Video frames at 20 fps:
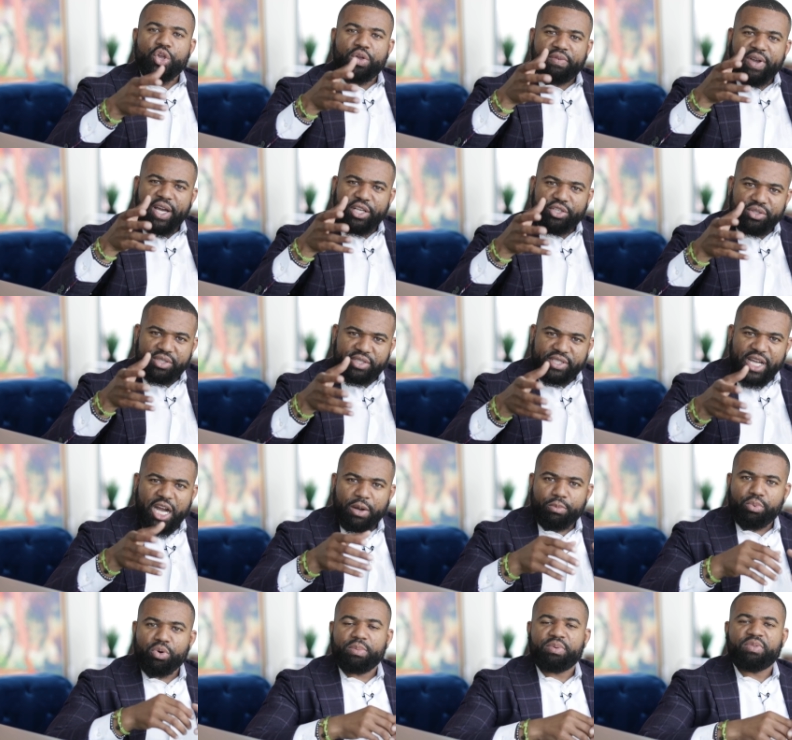you've got your
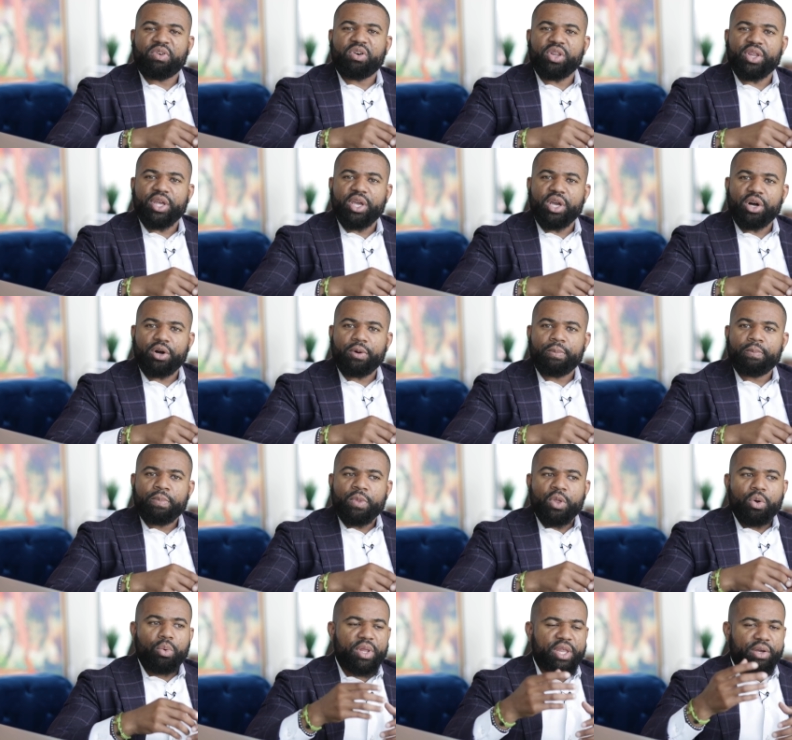stock portfolio,
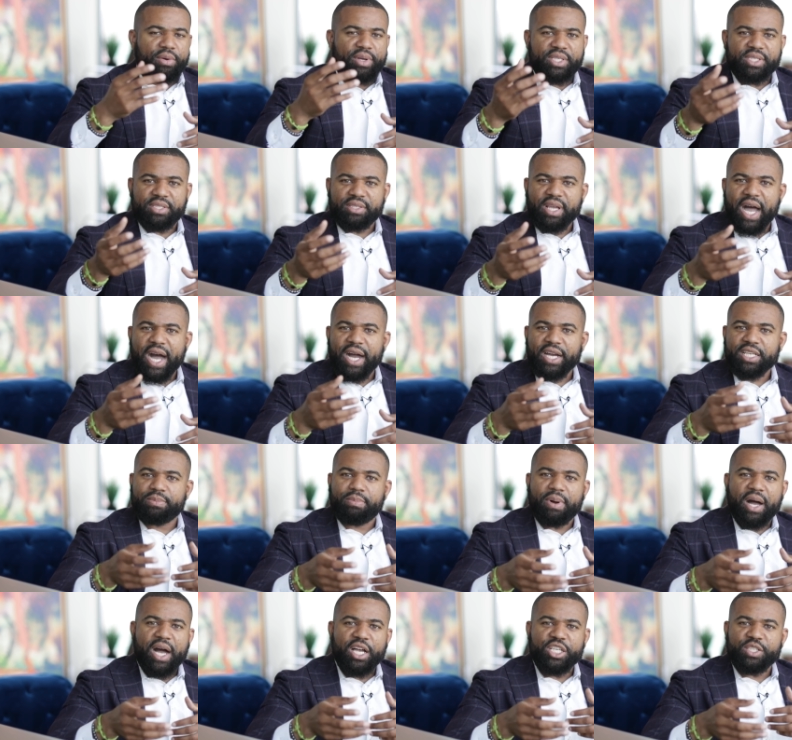whether it's stocks,
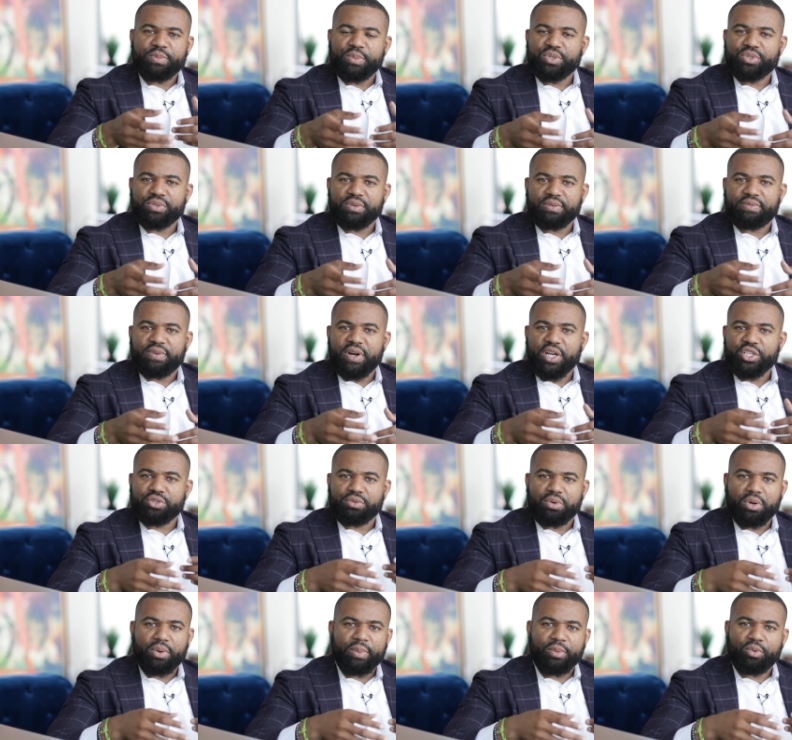bonds, mutual funds,
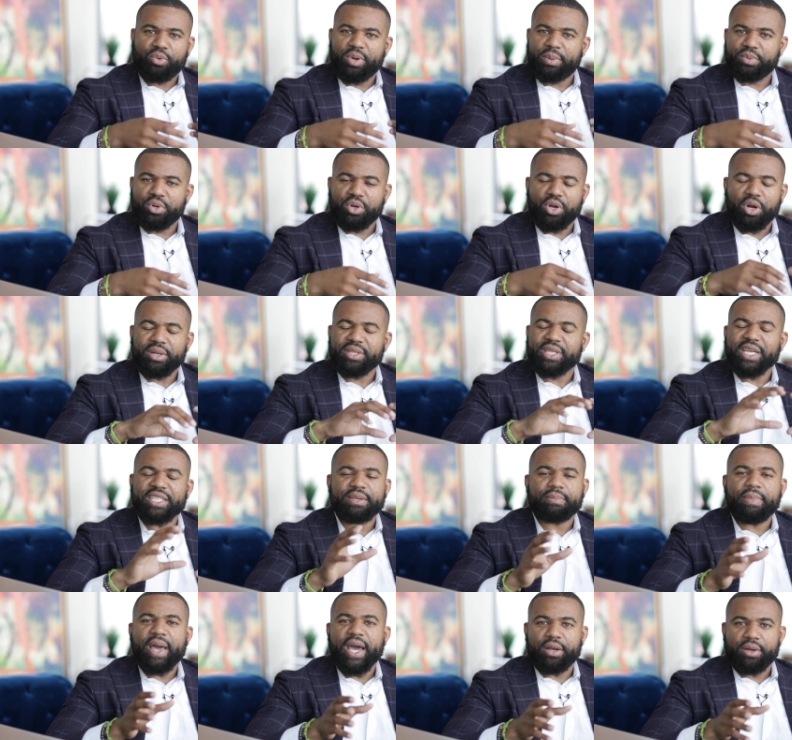crypto,
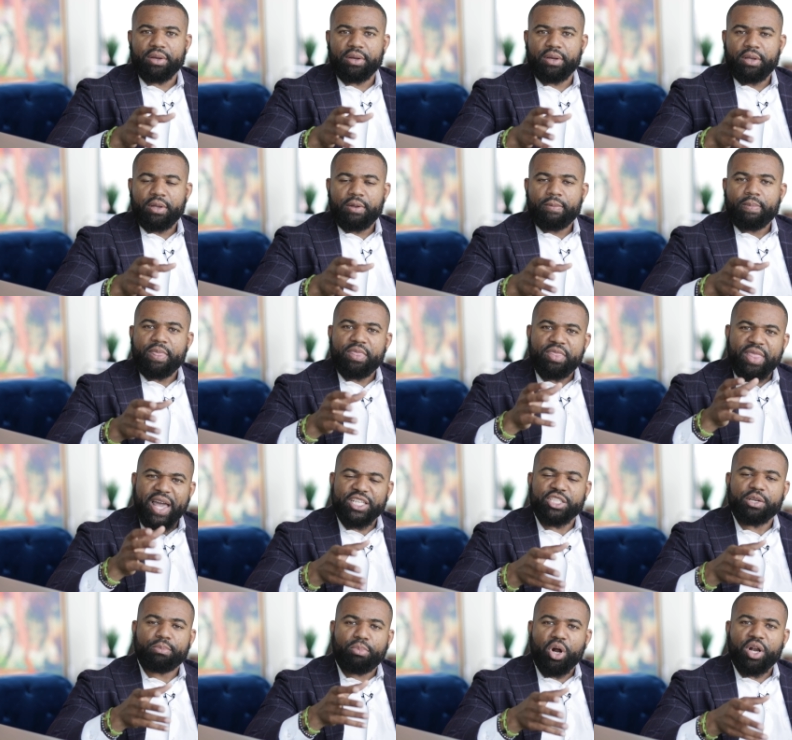doesn't matter.
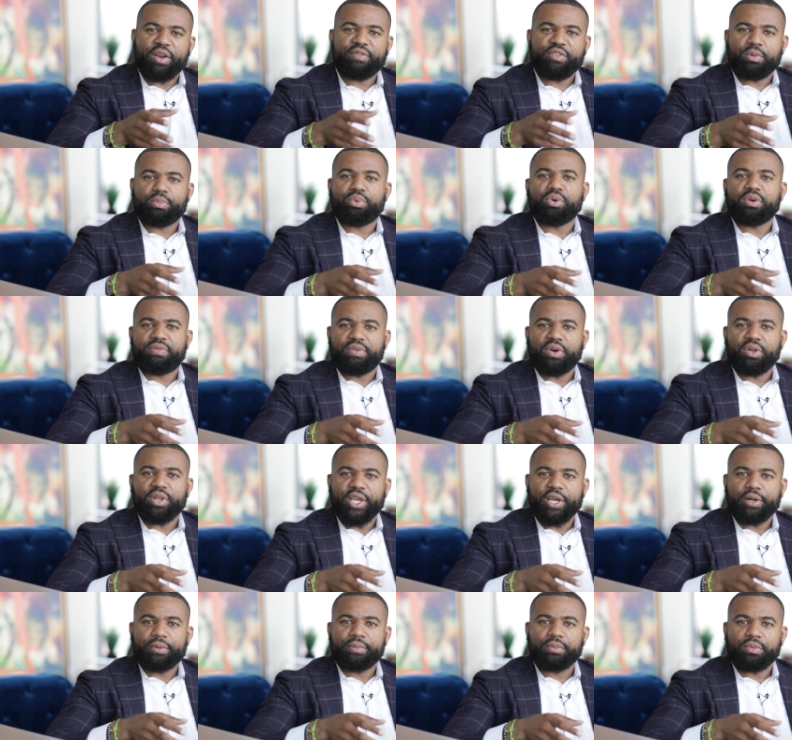That's a part of your
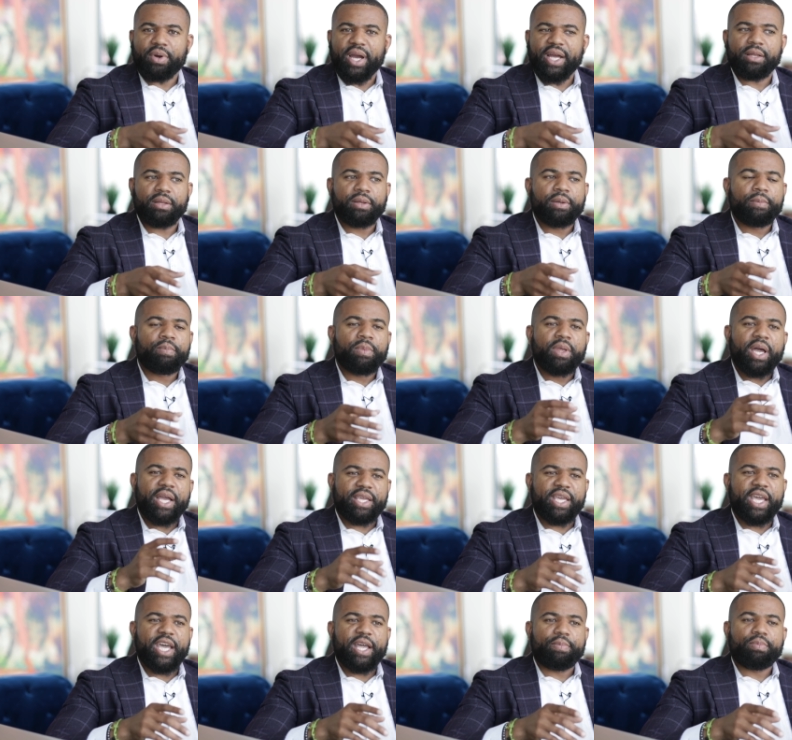portfolio, right?
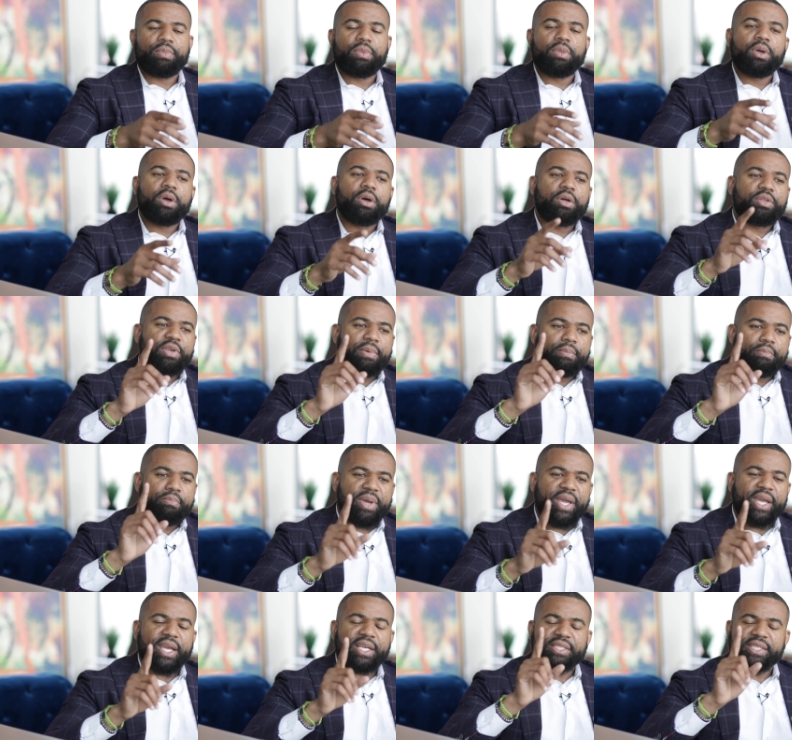Again, the
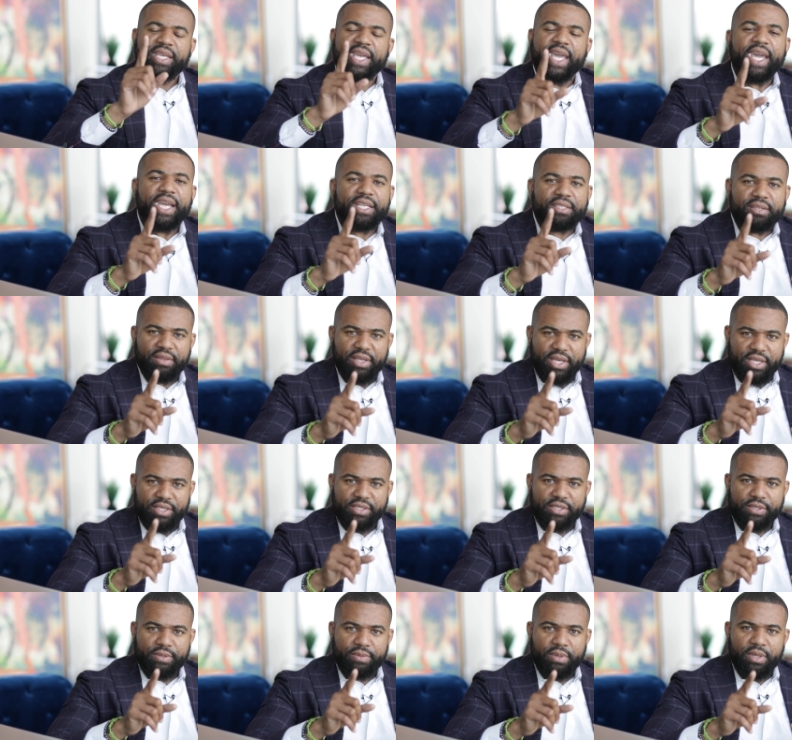biggest key to
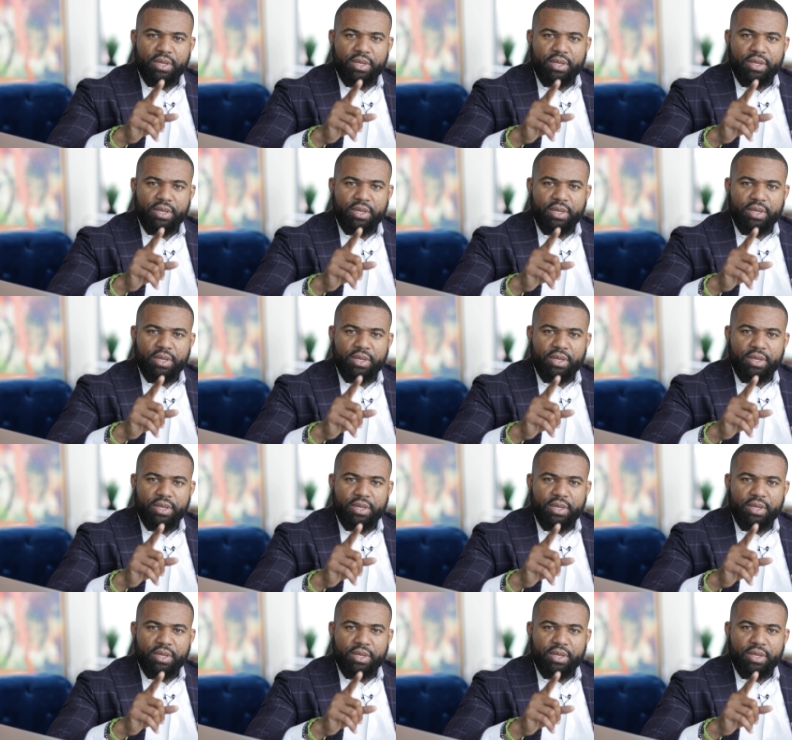this,